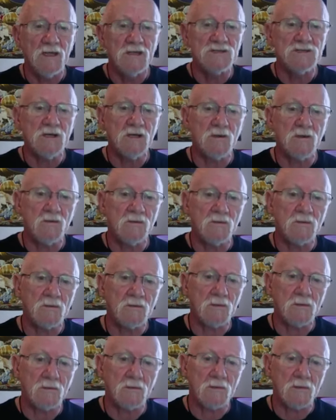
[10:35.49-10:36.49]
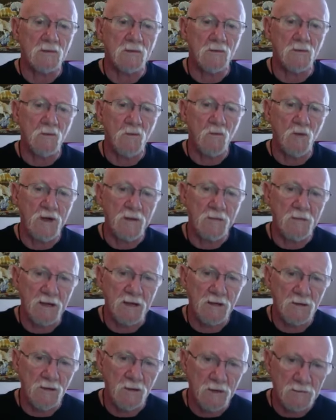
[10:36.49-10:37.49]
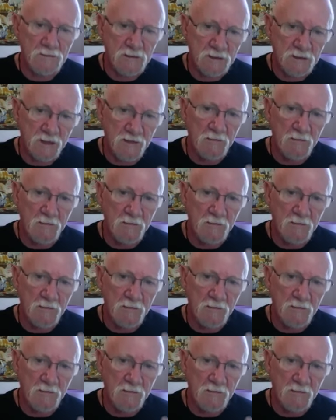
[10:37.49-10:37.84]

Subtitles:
So we may not,